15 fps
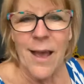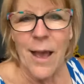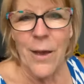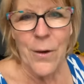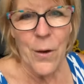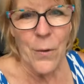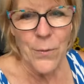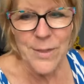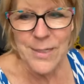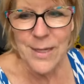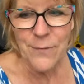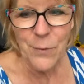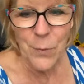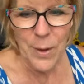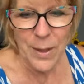I always
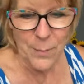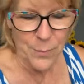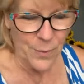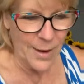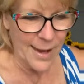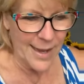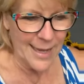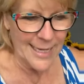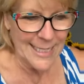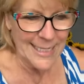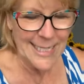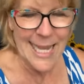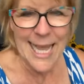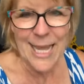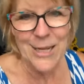give away a
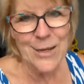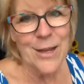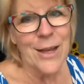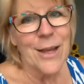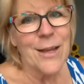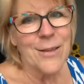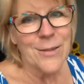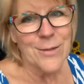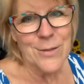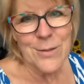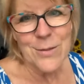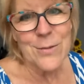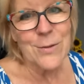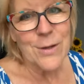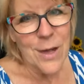prize, and
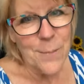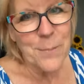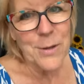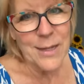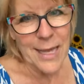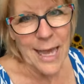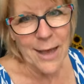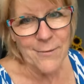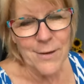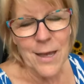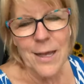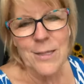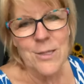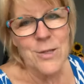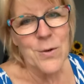there's a couple of
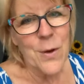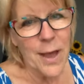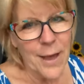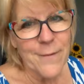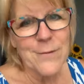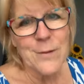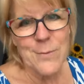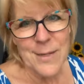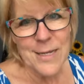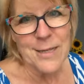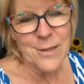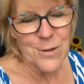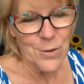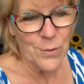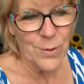caveats. You have to be
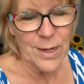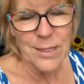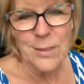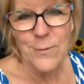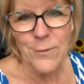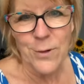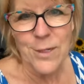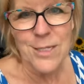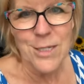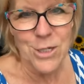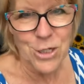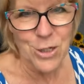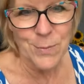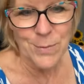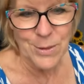in the U.S. for us to
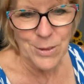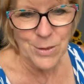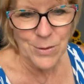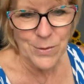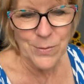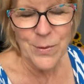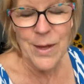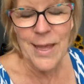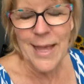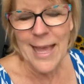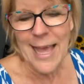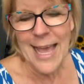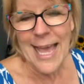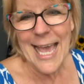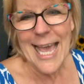ship it to you.
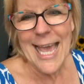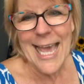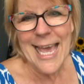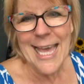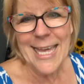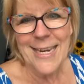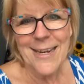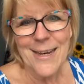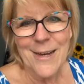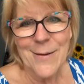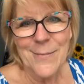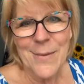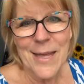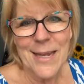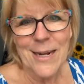And,
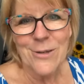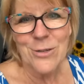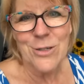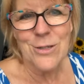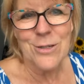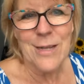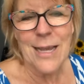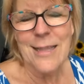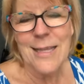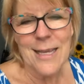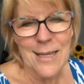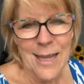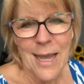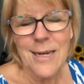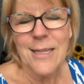um, and I'll at
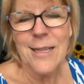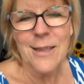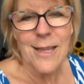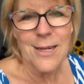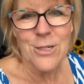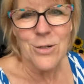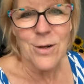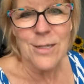the end of the lecture,